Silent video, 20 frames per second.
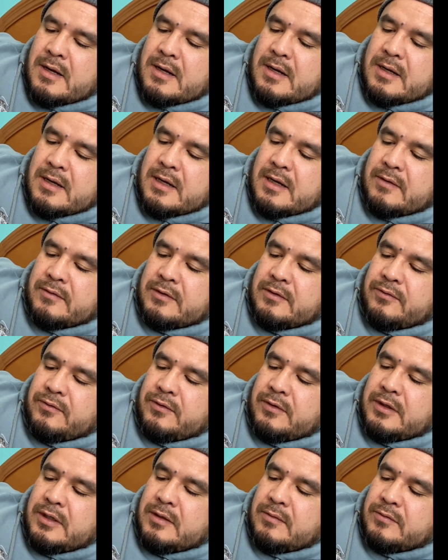I have the
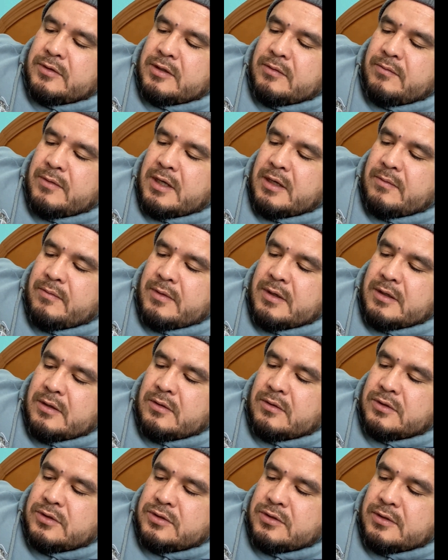freedom to make my
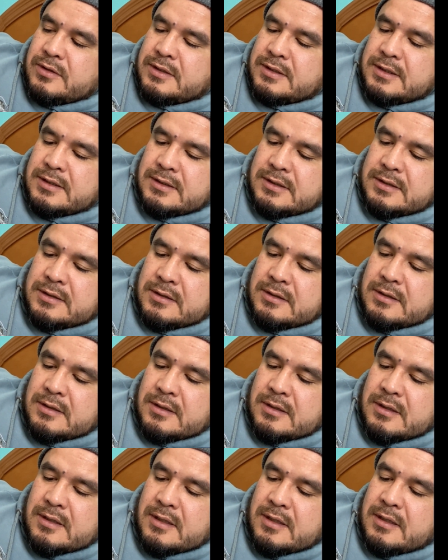own choices,
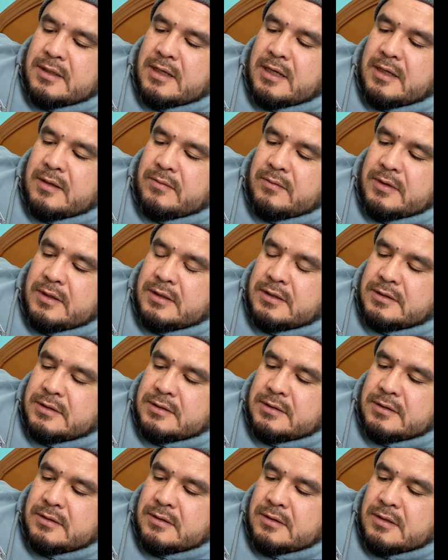and that
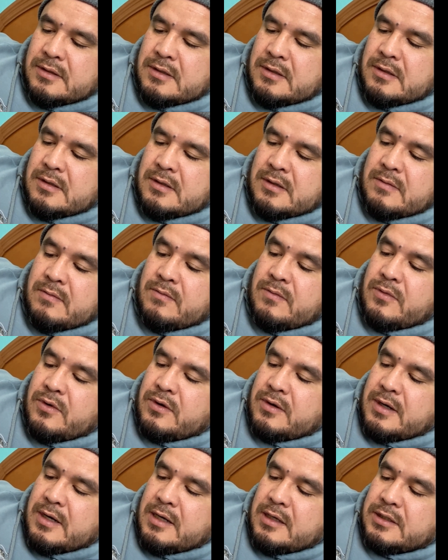means
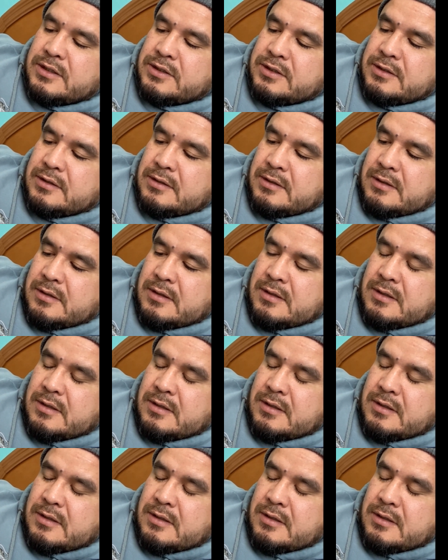more action.